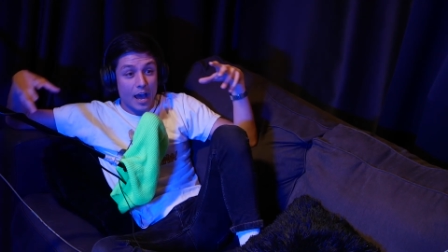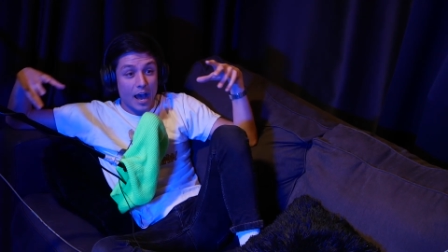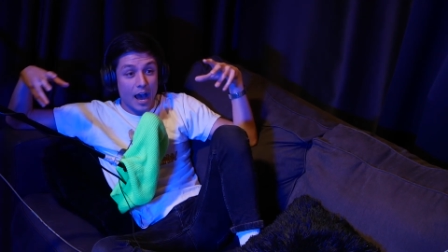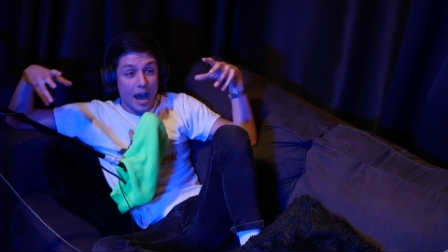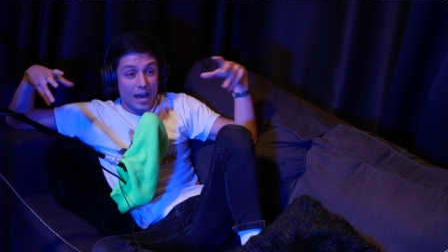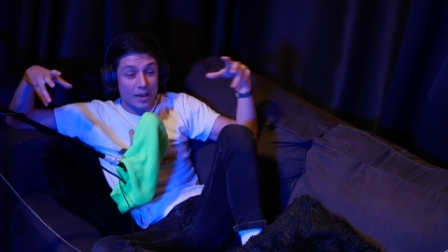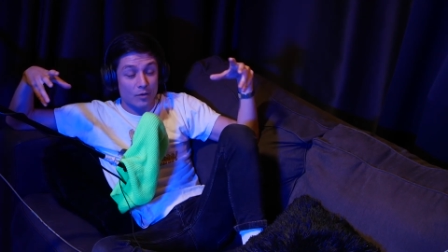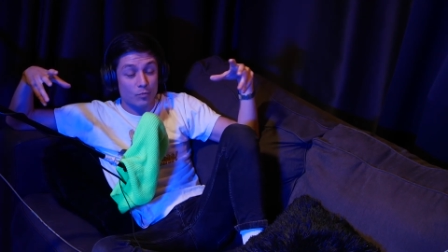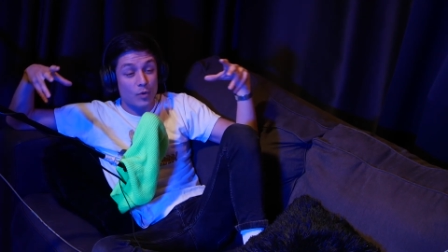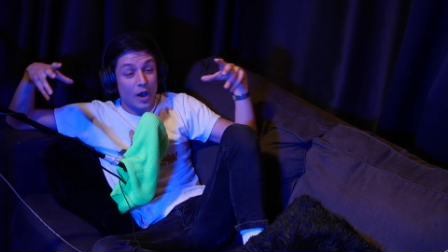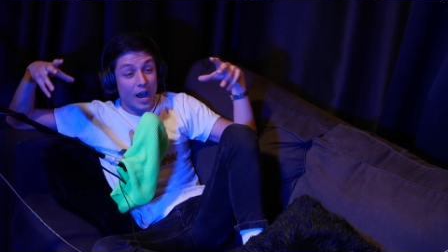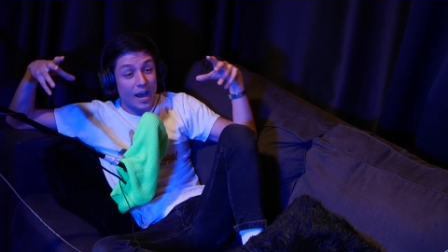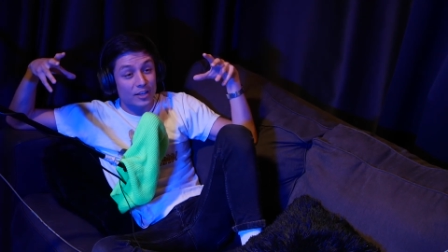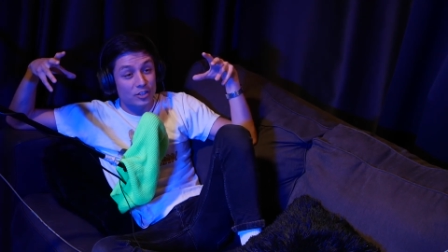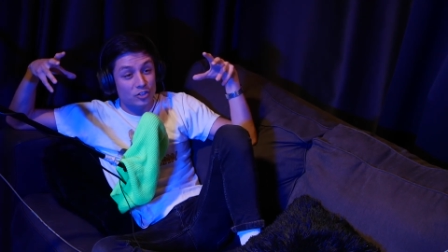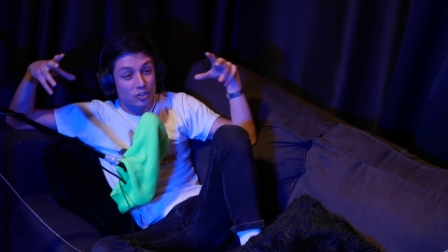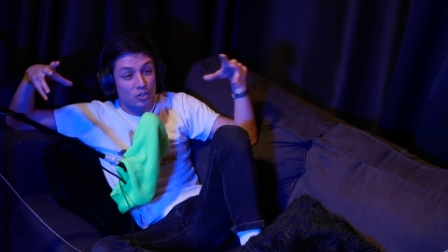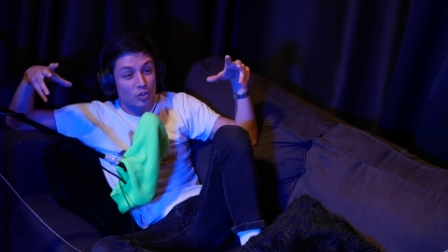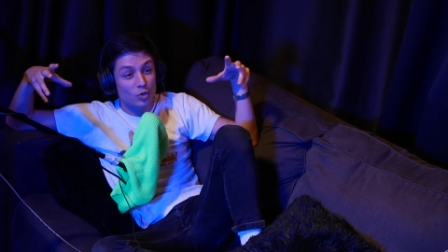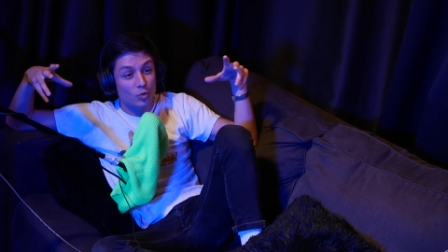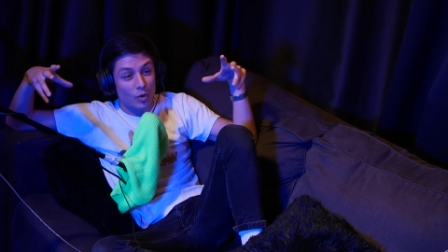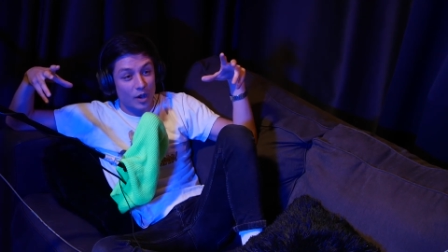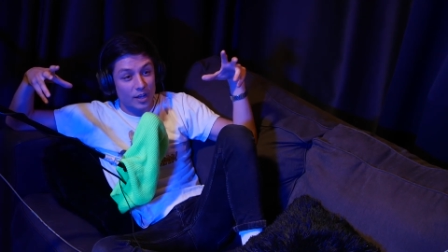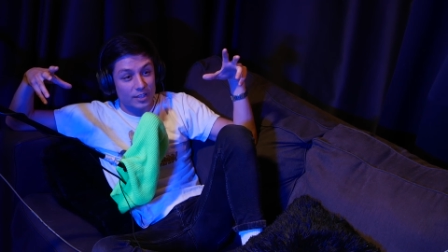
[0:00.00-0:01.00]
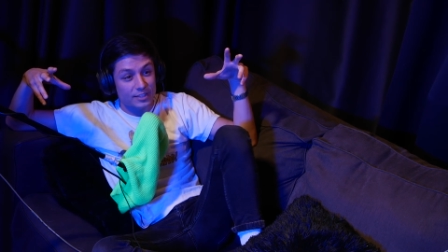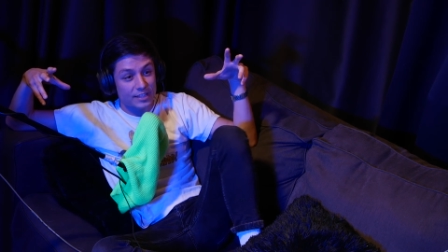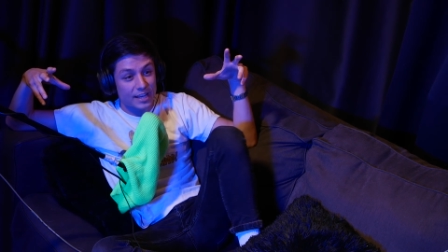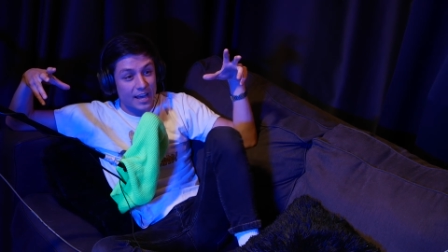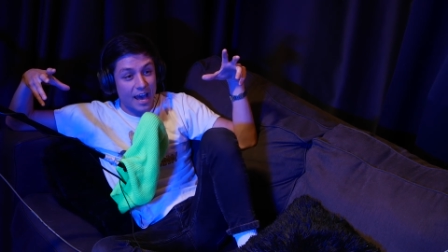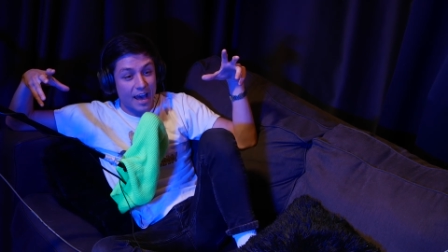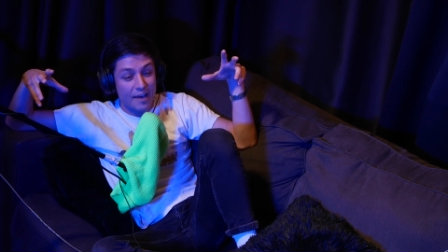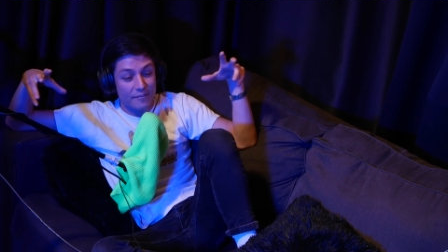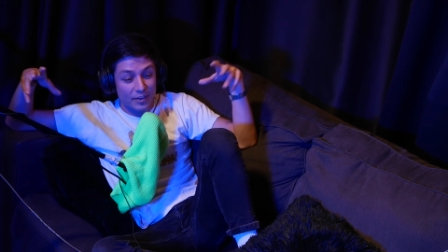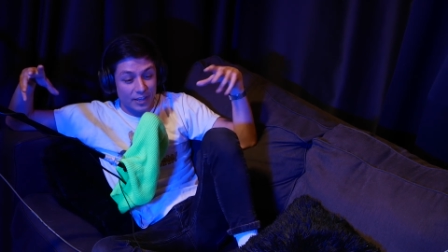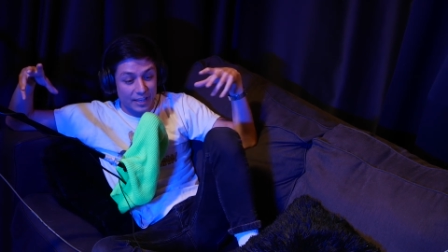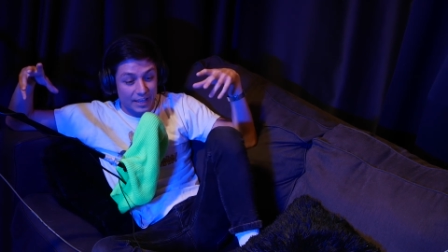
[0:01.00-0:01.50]
I, I do want to
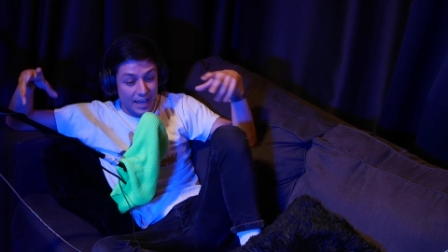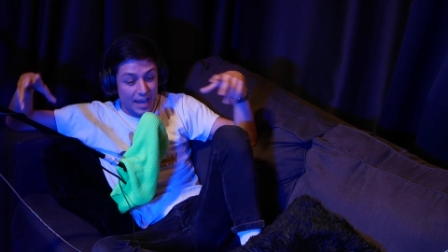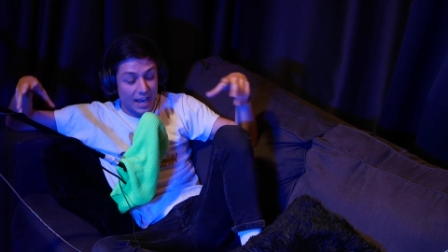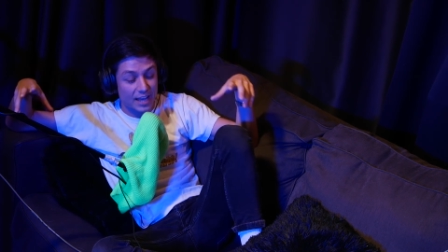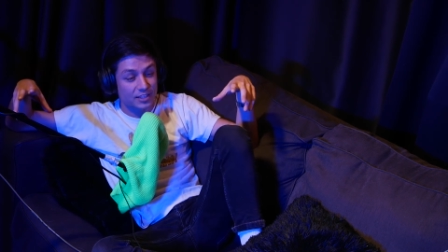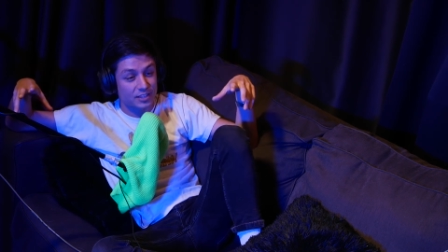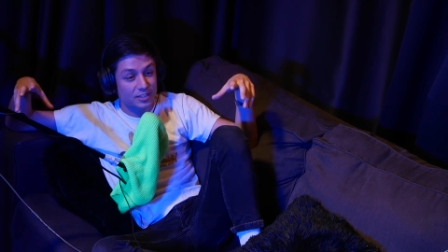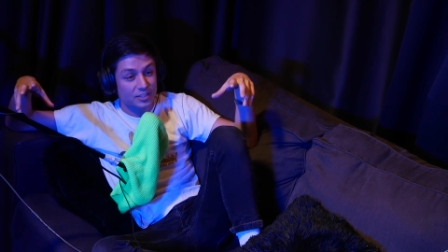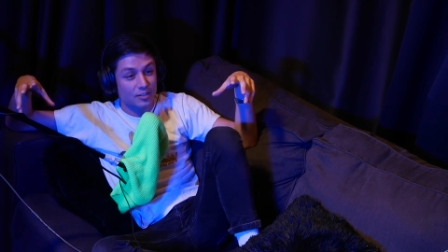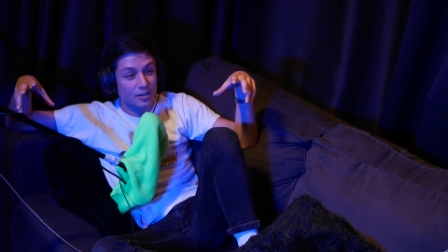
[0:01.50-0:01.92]
have a guest